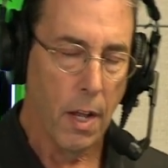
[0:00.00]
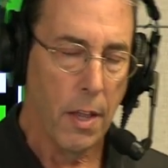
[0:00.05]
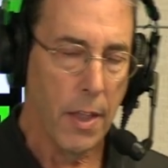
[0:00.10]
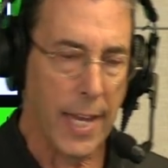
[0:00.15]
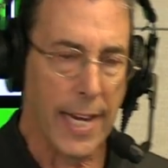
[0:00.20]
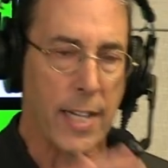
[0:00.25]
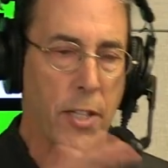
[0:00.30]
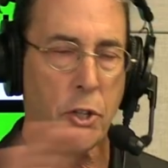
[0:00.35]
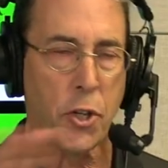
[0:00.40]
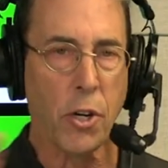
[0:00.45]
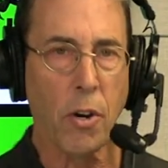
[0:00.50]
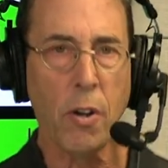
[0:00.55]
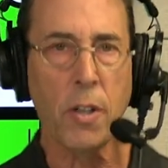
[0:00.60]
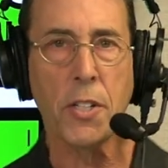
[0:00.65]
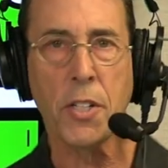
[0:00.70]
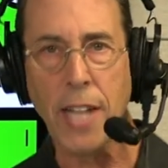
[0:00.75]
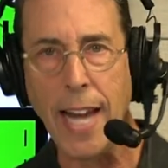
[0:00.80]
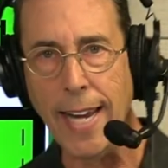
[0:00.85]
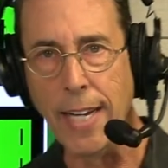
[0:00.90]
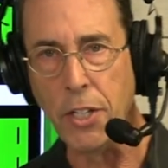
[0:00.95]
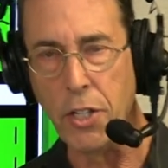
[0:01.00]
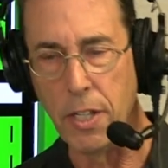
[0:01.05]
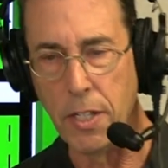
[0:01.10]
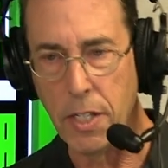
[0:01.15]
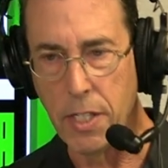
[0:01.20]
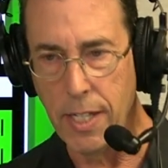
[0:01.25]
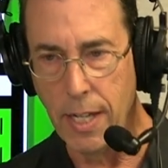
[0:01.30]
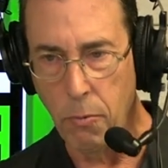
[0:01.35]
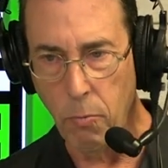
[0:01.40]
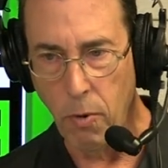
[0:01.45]
The insurance
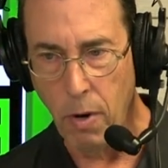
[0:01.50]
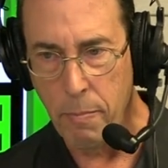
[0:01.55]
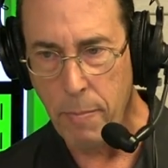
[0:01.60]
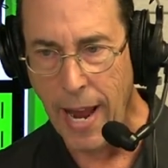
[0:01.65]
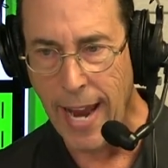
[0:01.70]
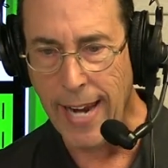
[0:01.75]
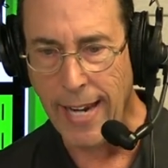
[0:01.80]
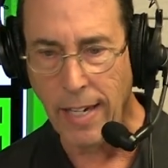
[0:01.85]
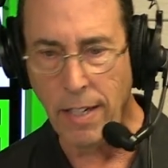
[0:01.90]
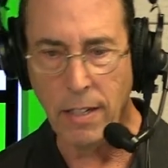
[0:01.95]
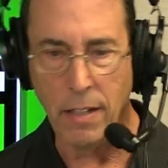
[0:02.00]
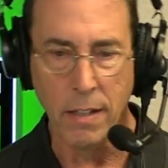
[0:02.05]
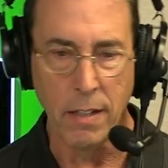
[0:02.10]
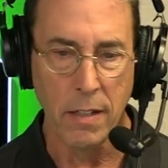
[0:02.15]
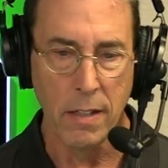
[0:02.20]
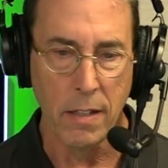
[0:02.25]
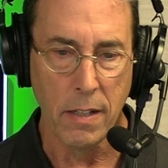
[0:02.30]
agents that remain